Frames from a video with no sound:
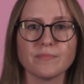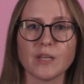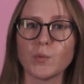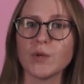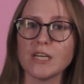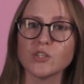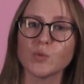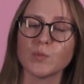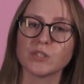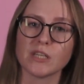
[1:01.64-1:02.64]
that we need
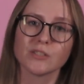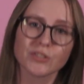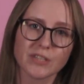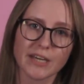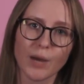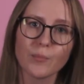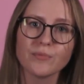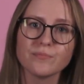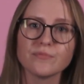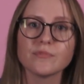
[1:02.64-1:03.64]
to put into the gap,
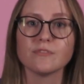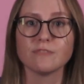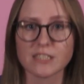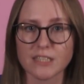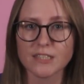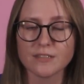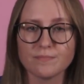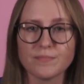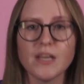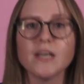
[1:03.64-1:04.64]
visit.
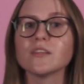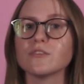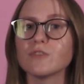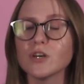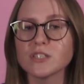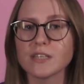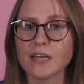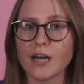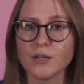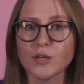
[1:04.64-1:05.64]
The first
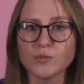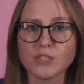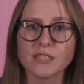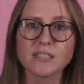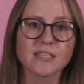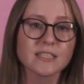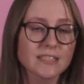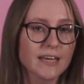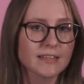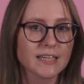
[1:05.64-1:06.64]
thing I notice
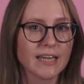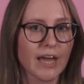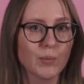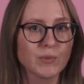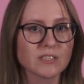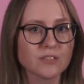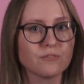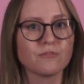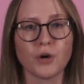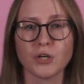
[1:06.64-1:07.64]
is that the gap is the
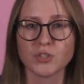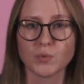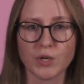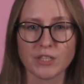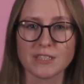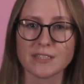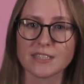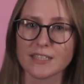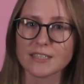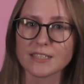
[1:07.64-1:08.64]
first word in the
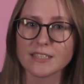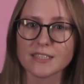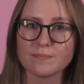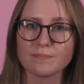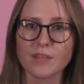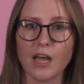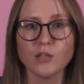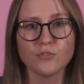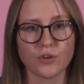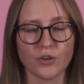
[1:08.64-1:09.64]
sentence. I
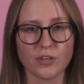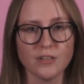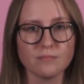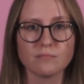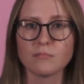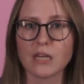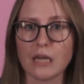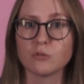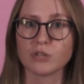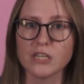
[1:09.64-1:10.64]
look further,
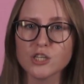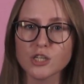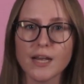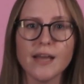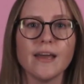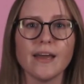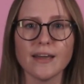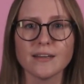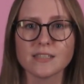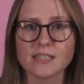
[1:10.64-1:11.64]
can reach,
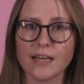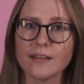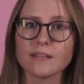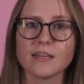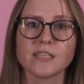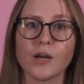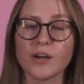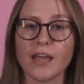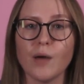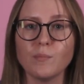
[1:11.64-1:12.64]
and understand that
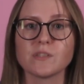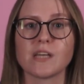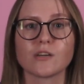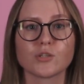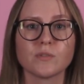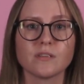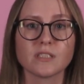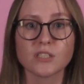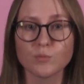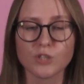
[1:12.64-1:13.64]
our gap is actually
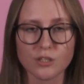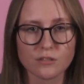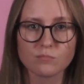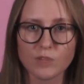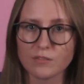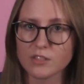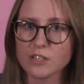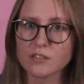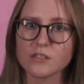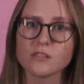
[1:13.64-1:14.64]
the subject of the
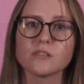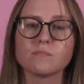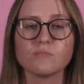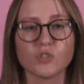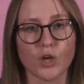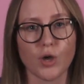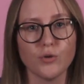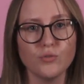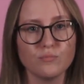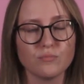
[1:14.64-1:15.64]
sentence.
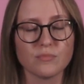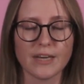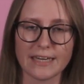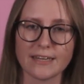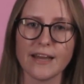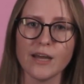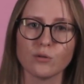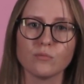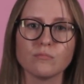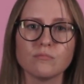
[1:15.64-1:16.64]
So, I need a noun,